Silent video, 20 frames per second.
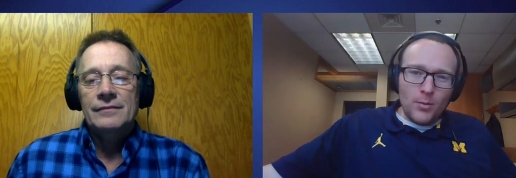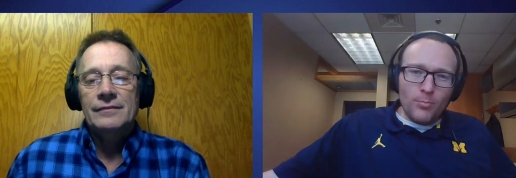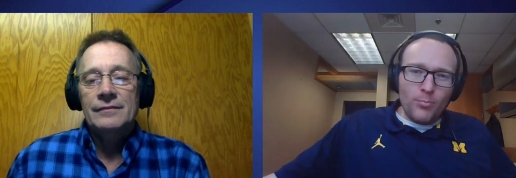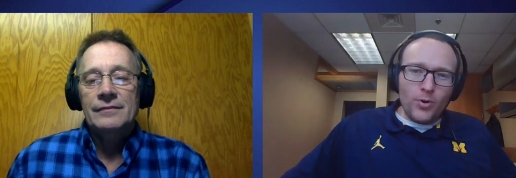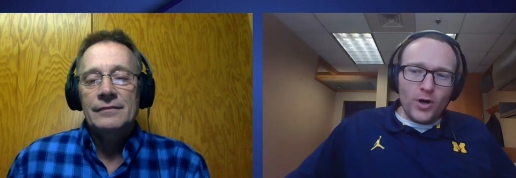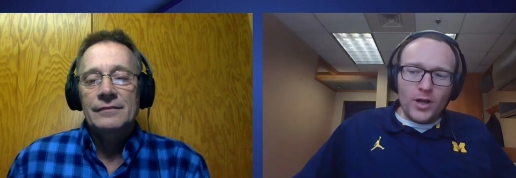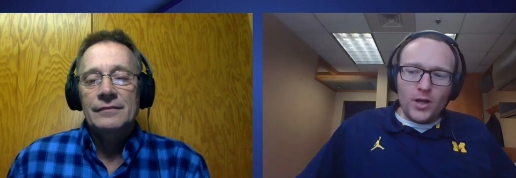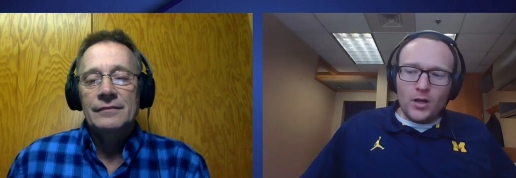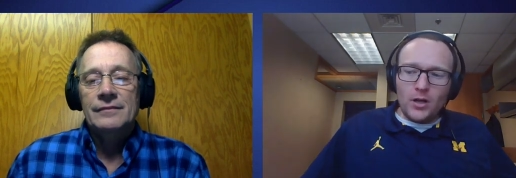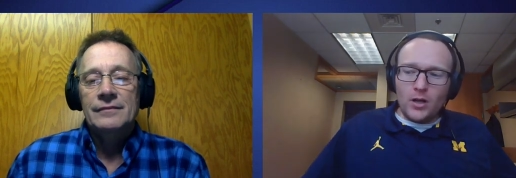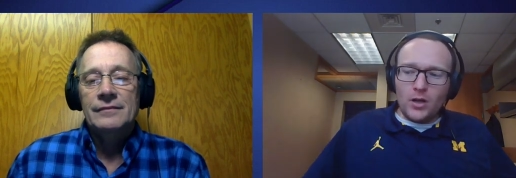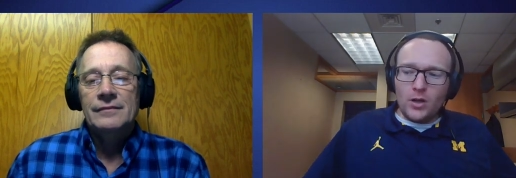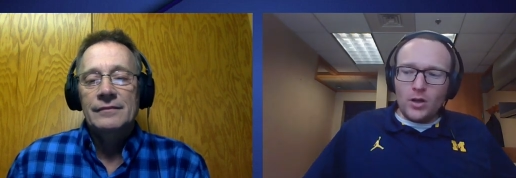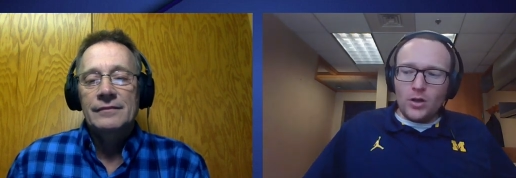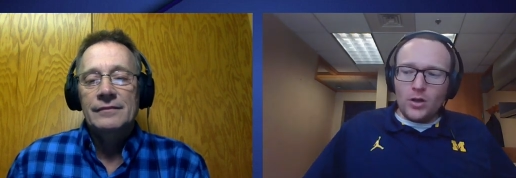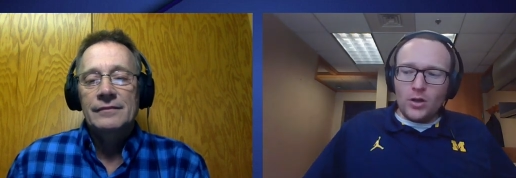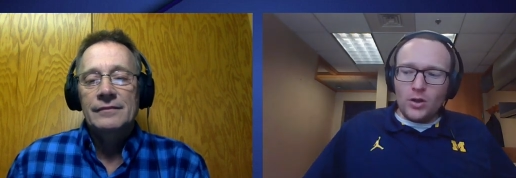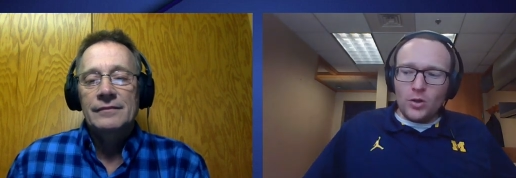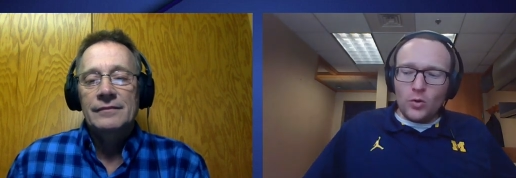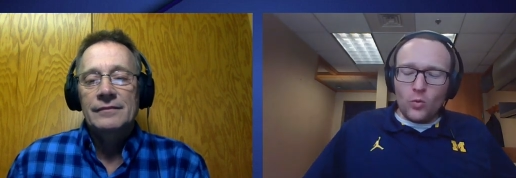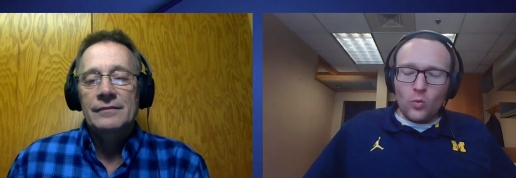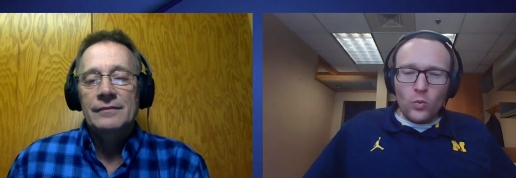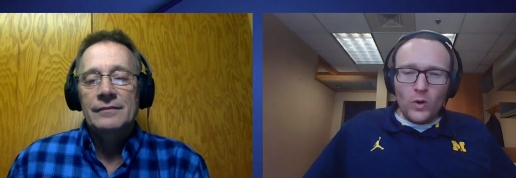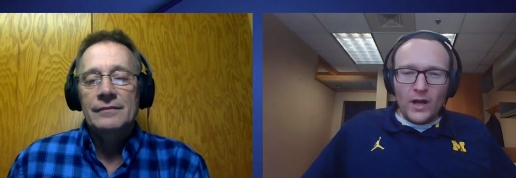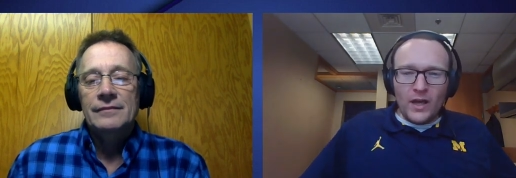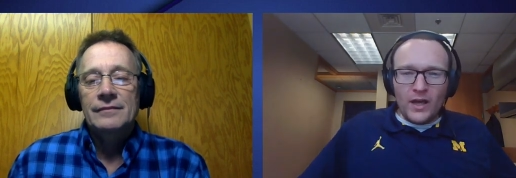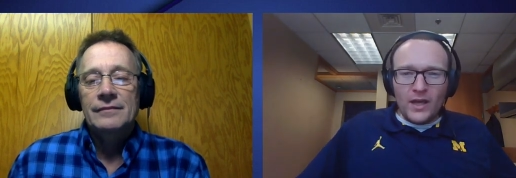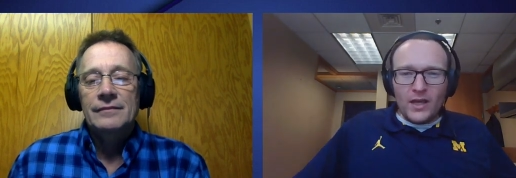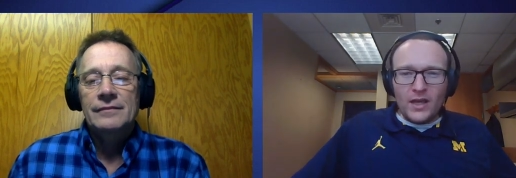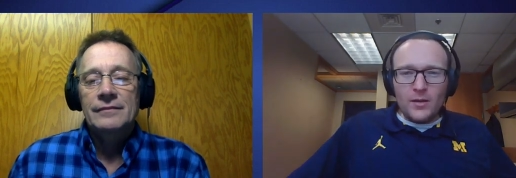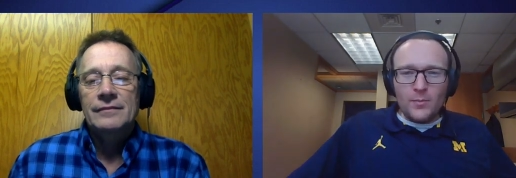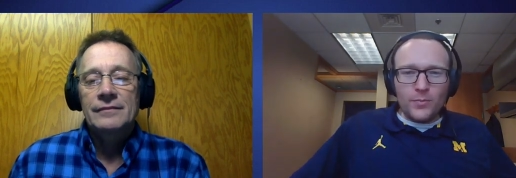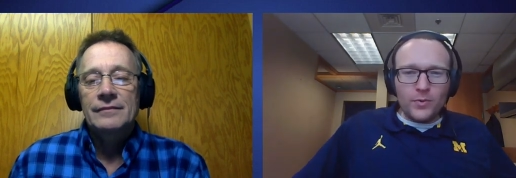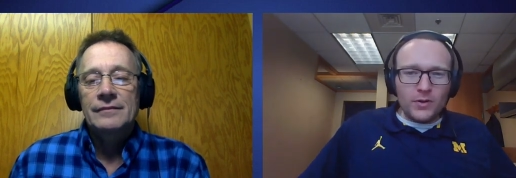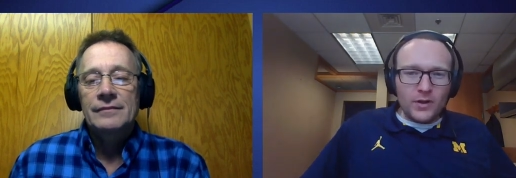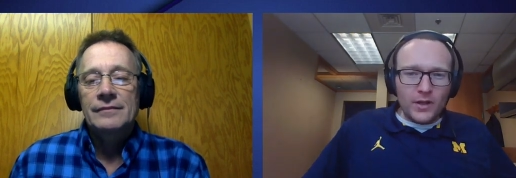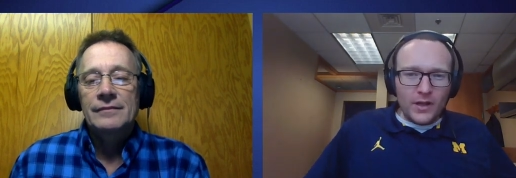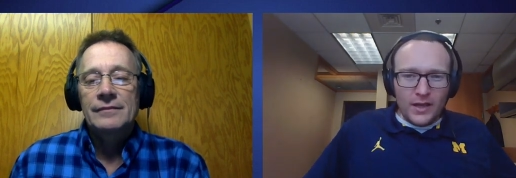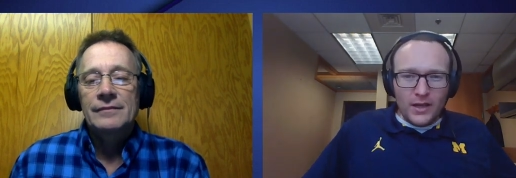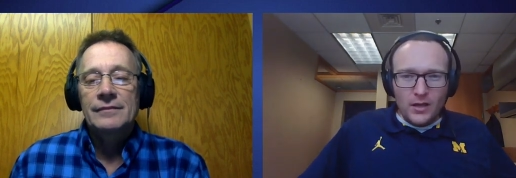Speaker 1: but the way he
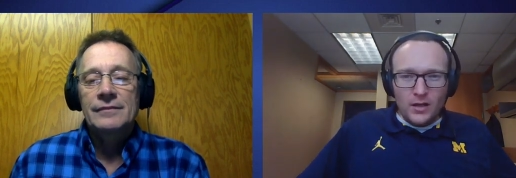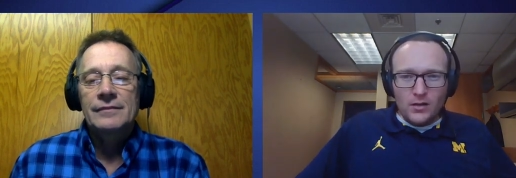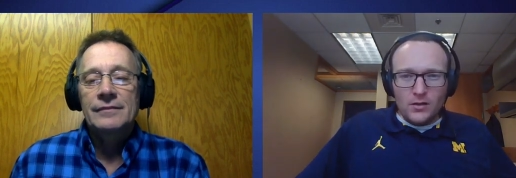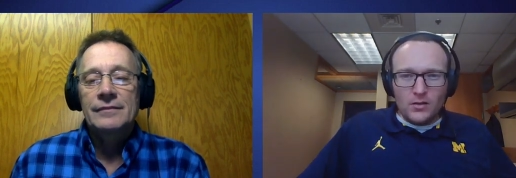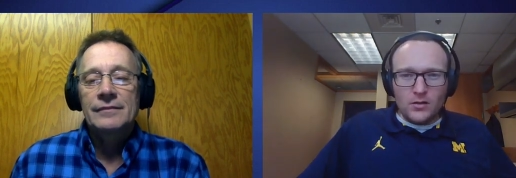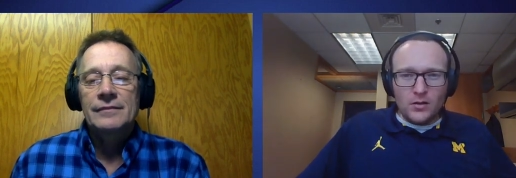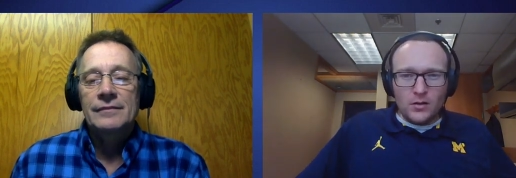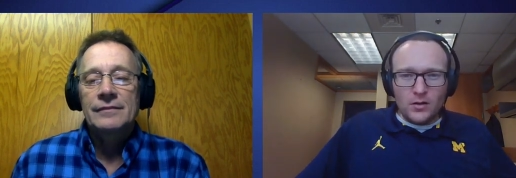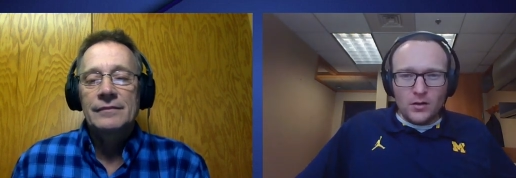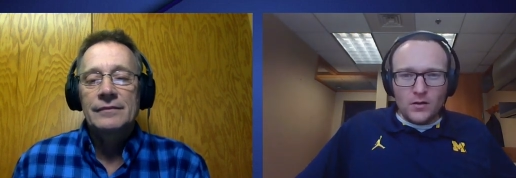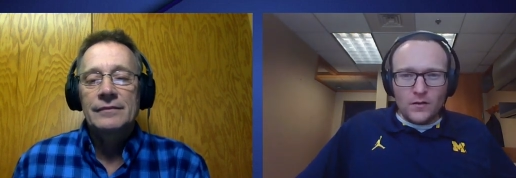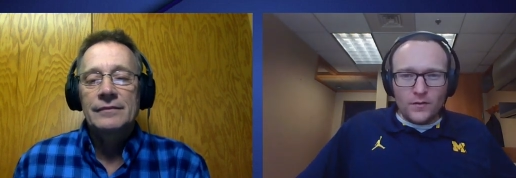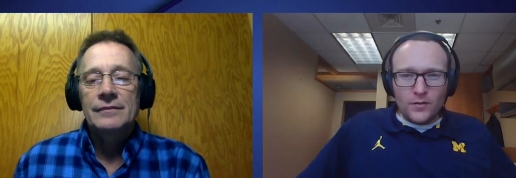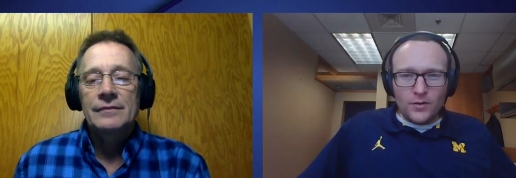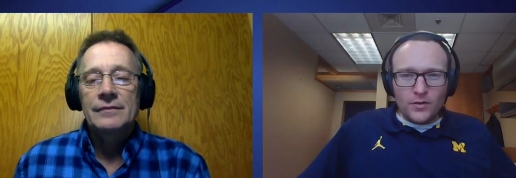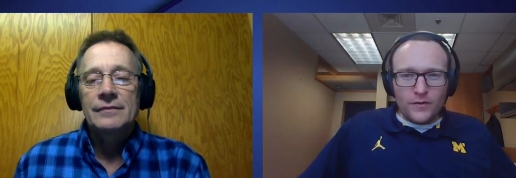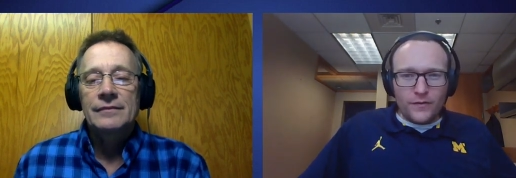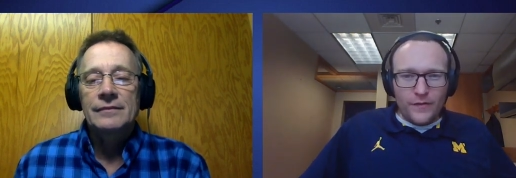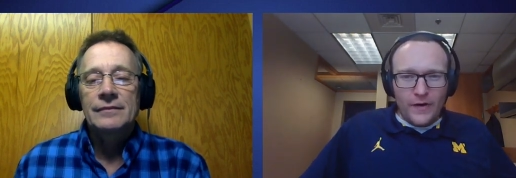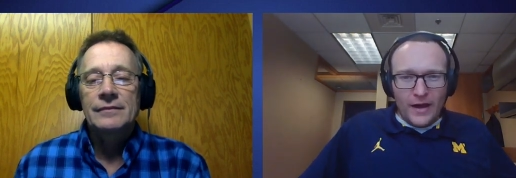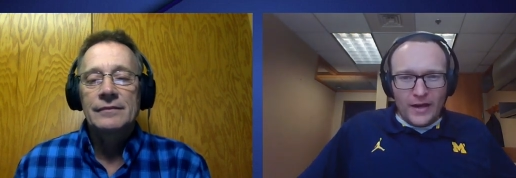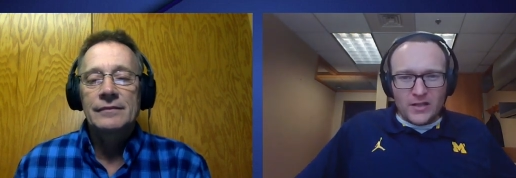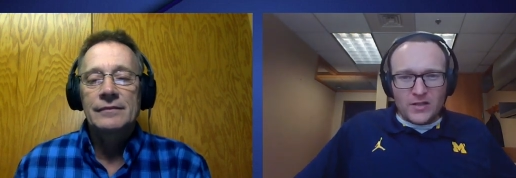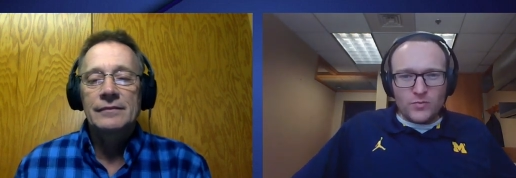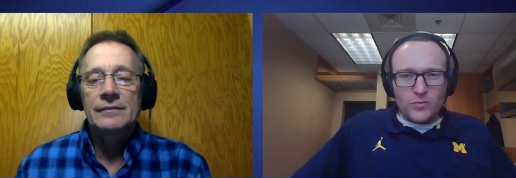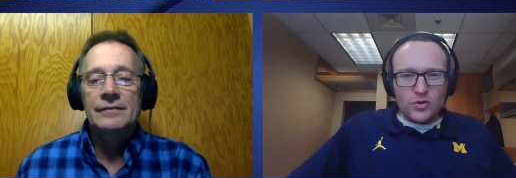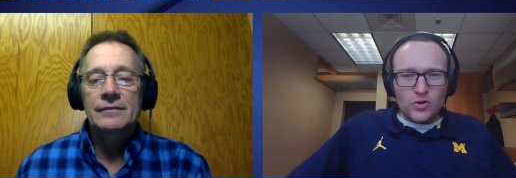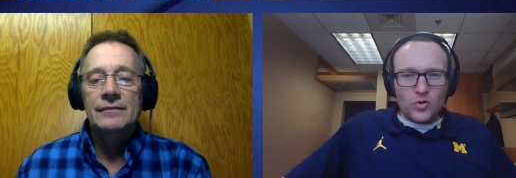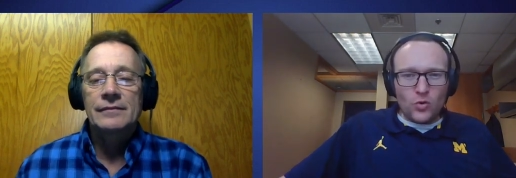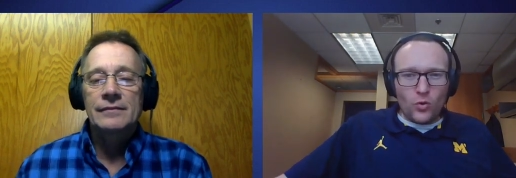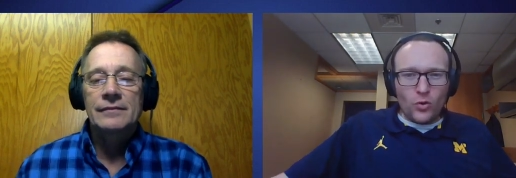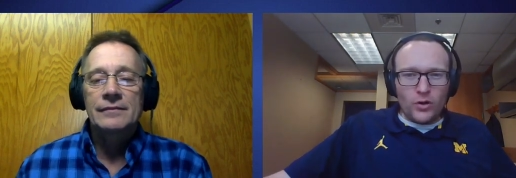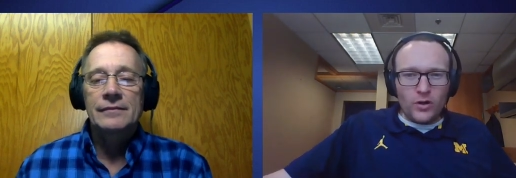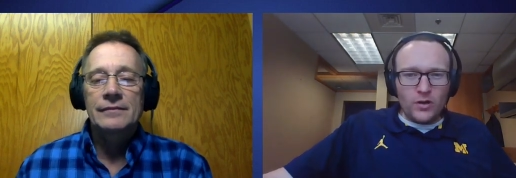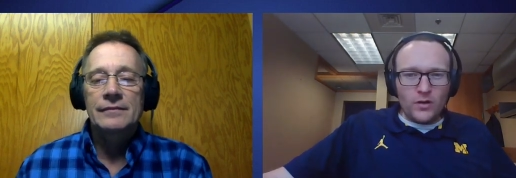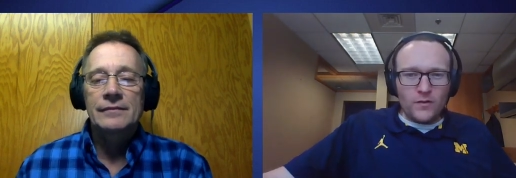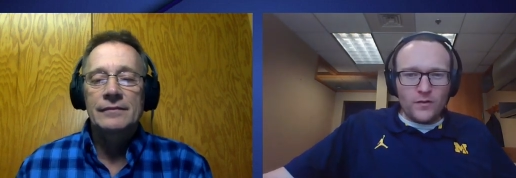played for the vast majority